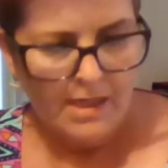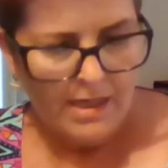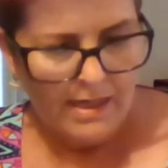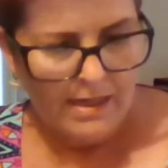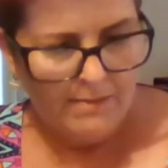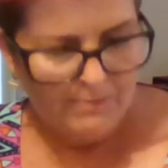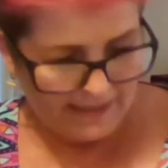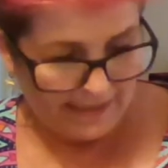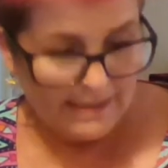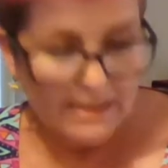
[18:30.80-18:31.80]
uh,
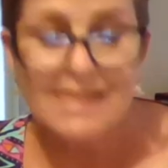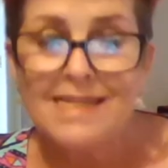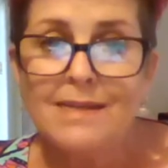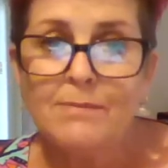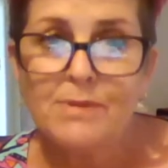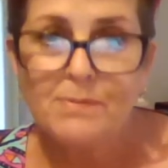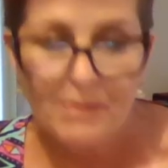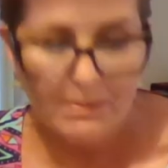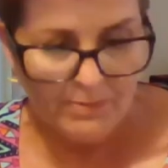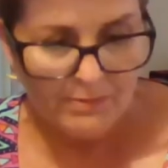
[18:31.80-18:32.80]
beginner tips
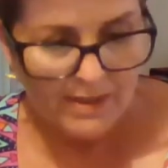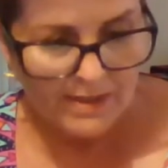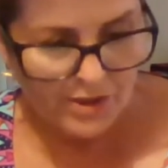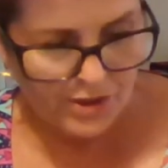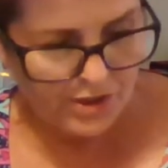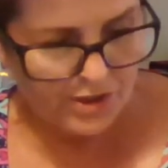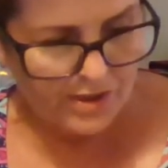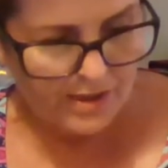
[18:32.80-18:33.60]
preparation